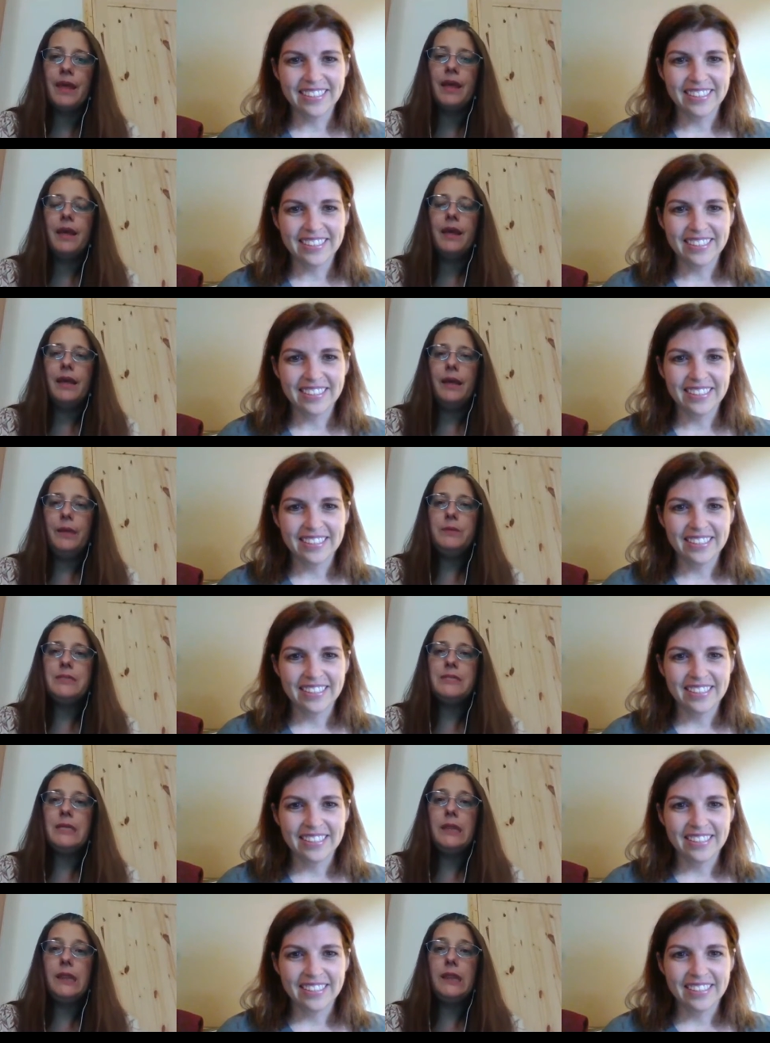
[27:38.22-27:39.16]
Speaker 1: It was a
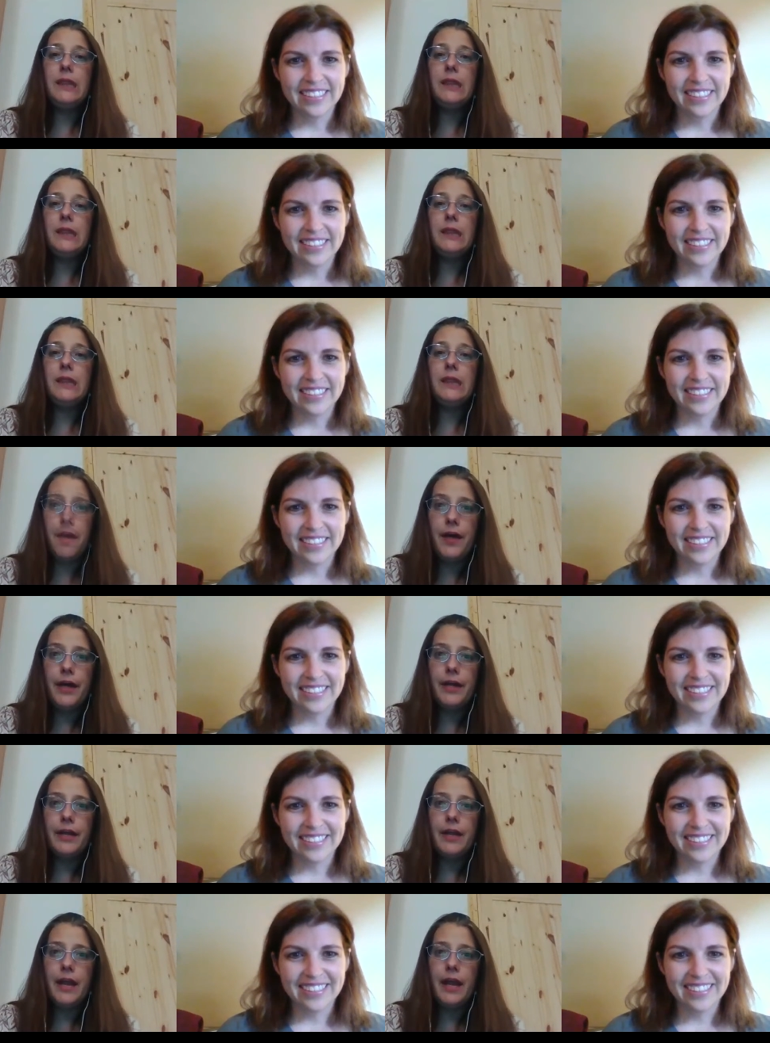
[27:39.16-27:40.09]
lot of
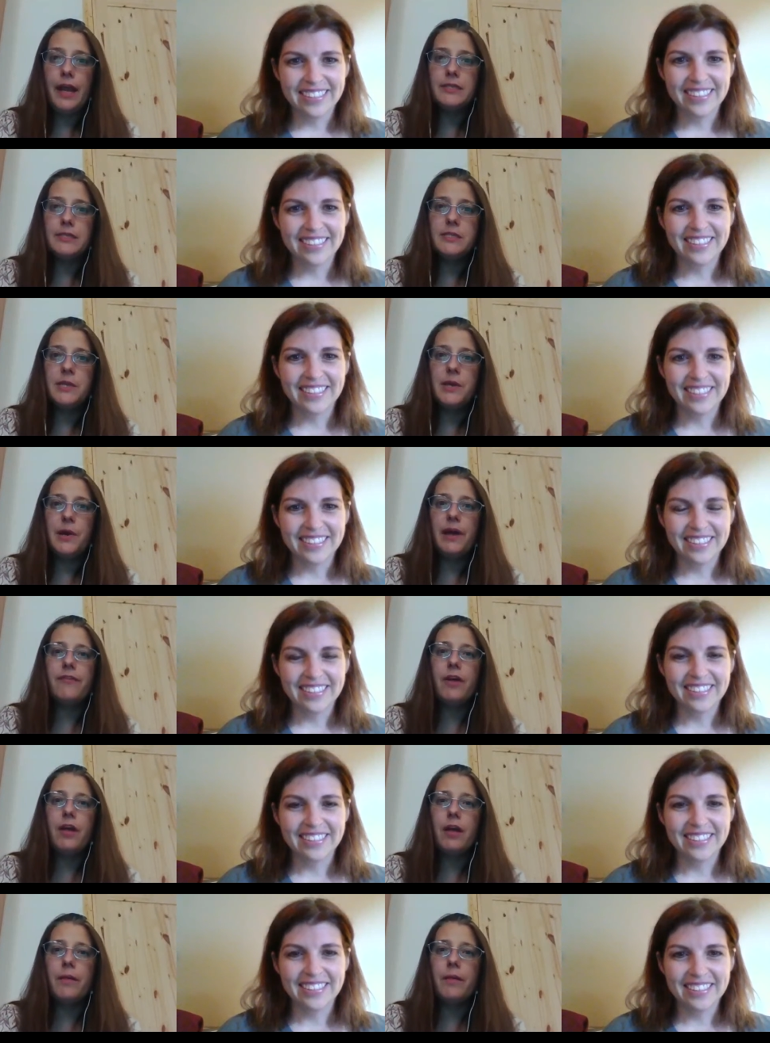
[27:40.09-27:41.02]
fun. And so I've
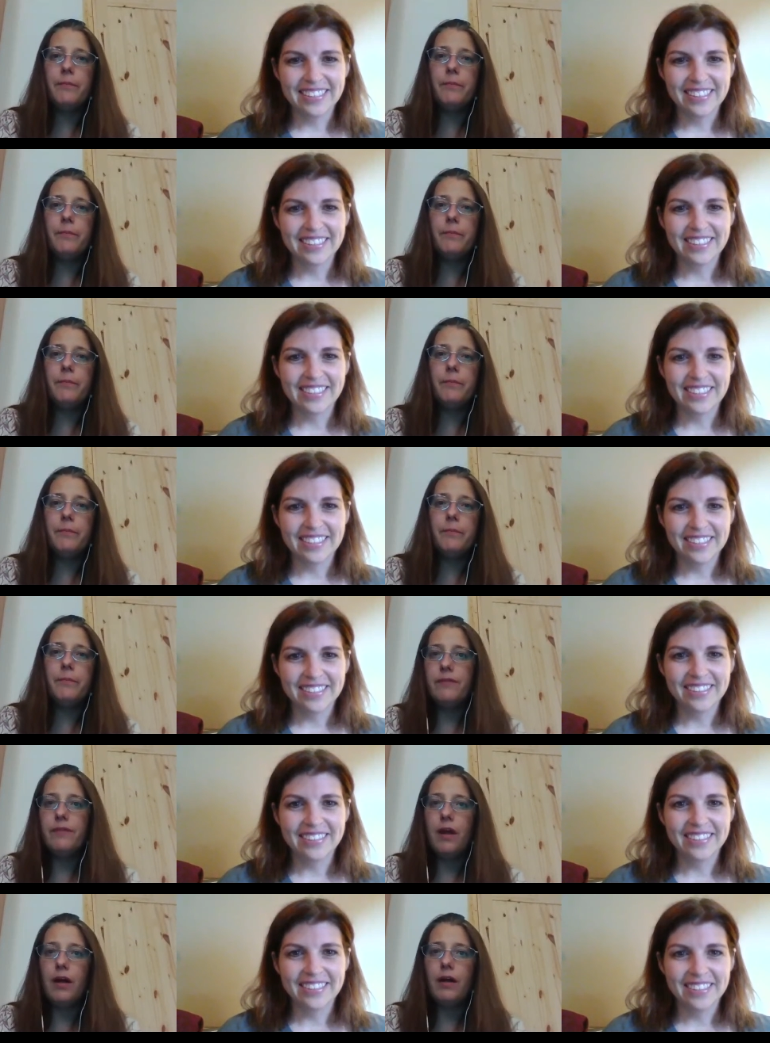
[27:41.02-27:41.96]
become
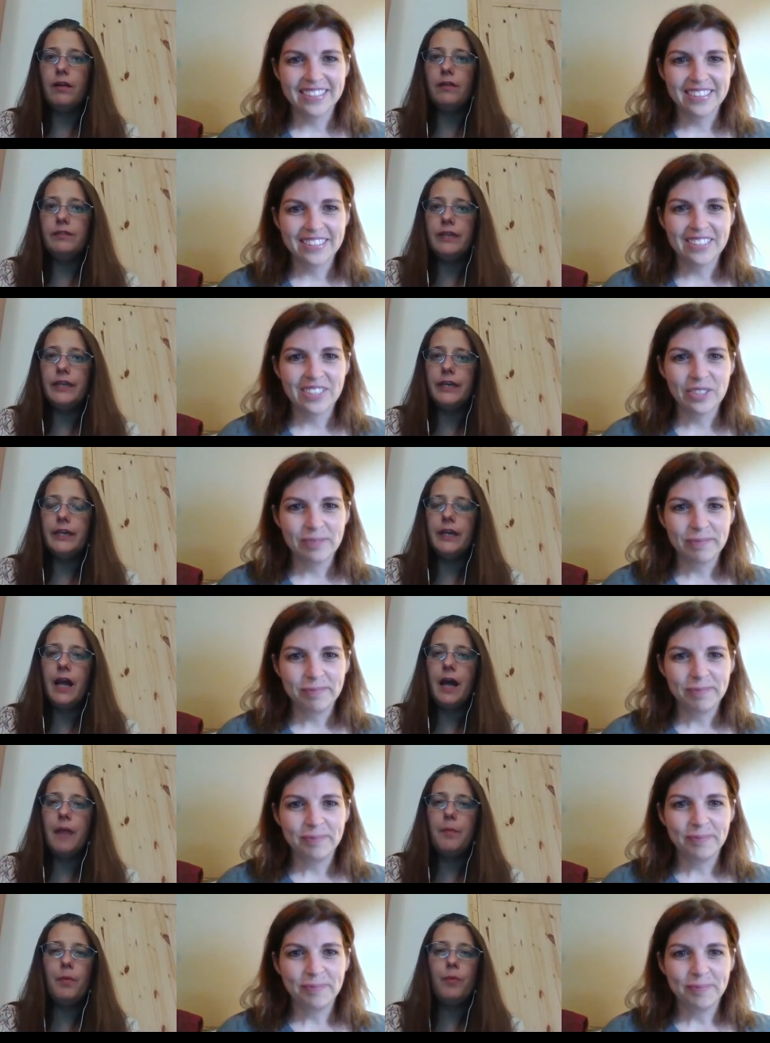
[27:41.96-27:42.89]
involved in a
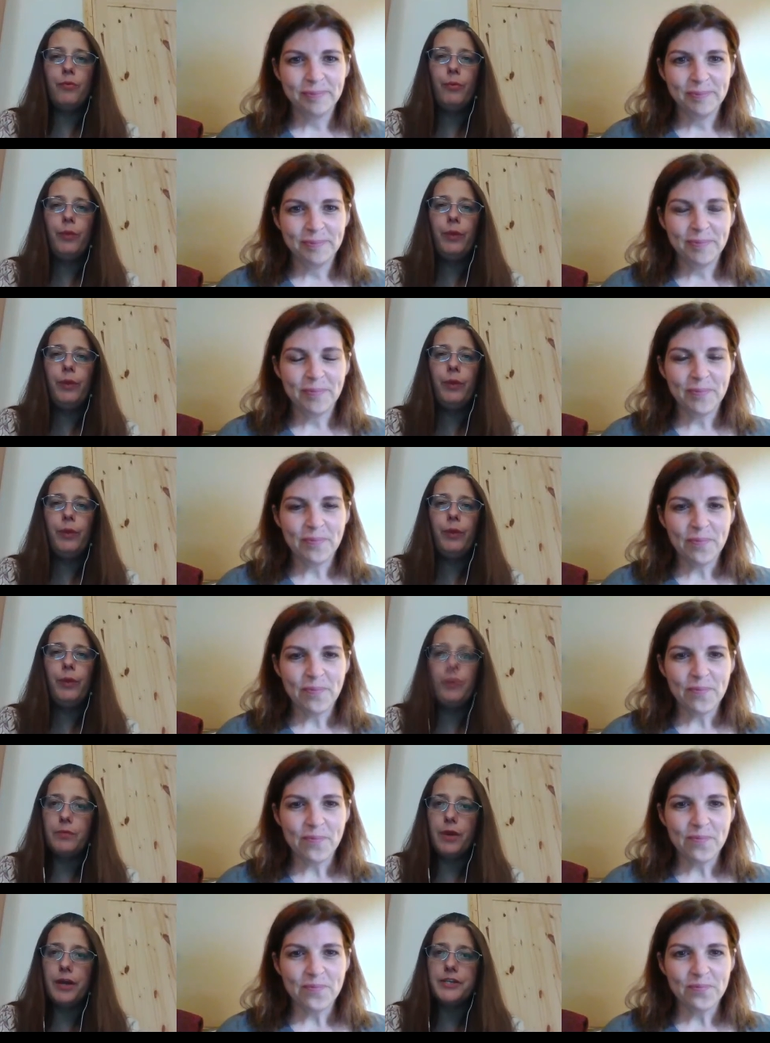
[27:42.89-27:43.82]
couple of really
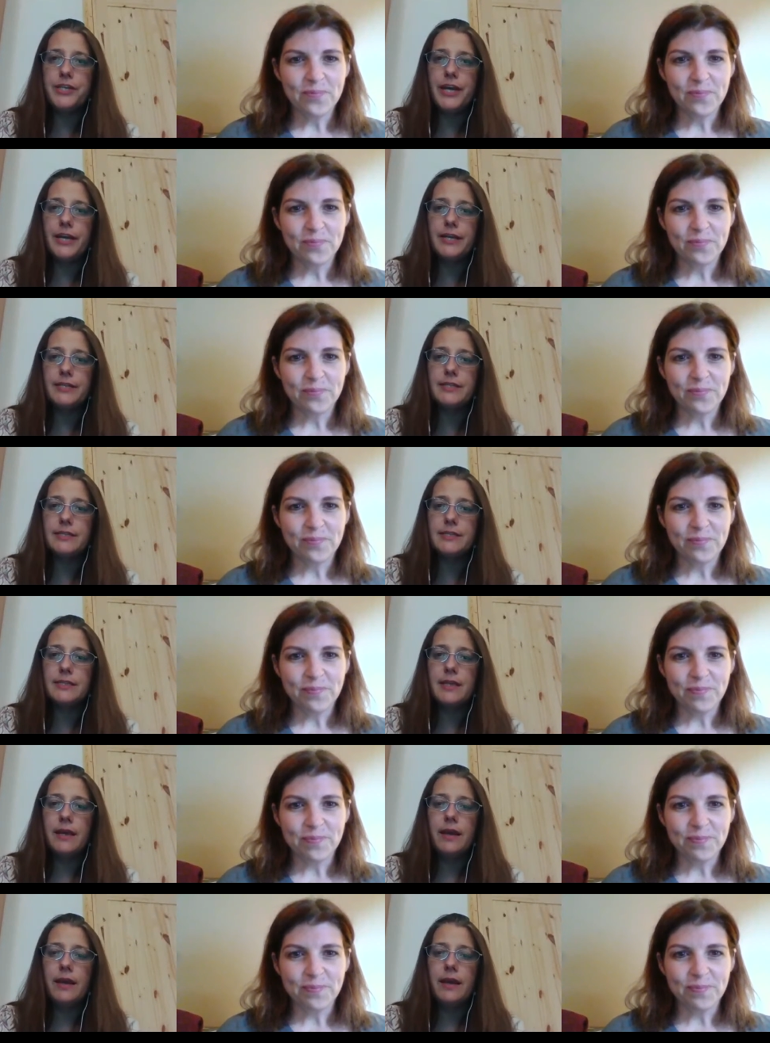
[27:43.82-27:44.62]
fun projects